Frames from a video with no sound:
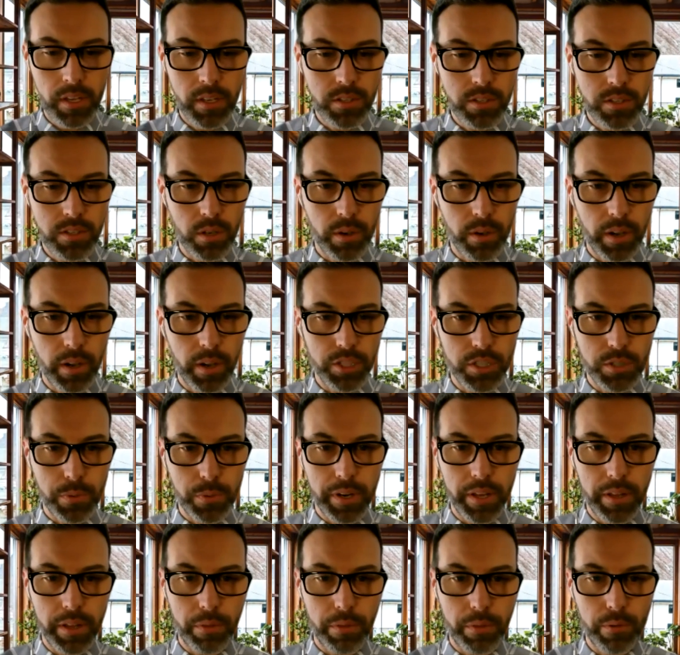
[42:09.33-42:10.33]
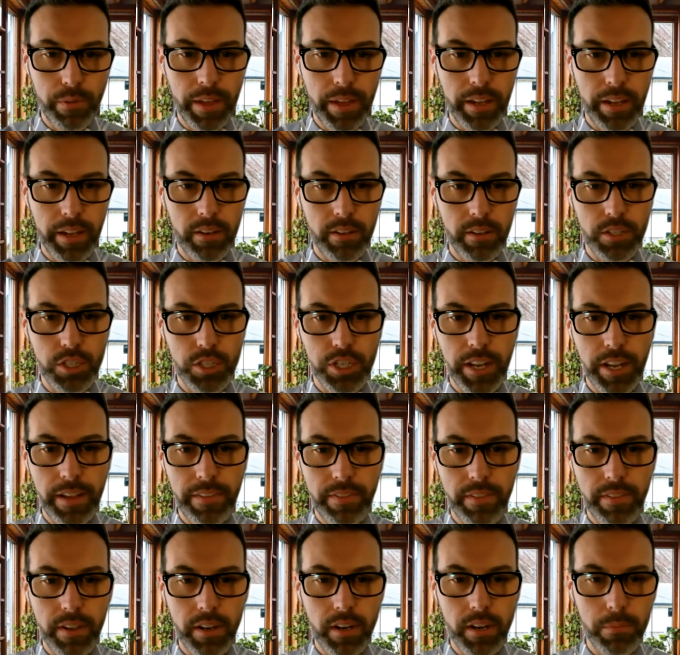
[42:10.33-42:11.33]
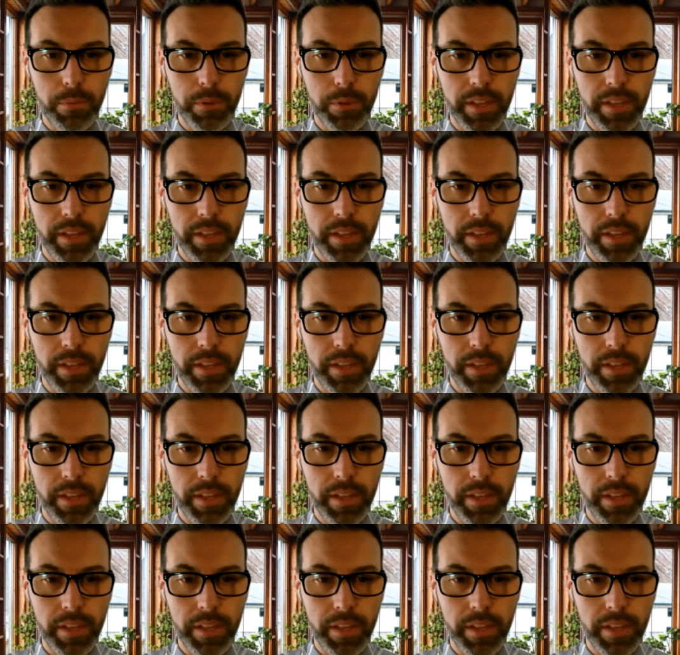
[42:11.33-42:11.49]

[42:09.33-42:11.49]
So I just went ahead and threw that into the chat there,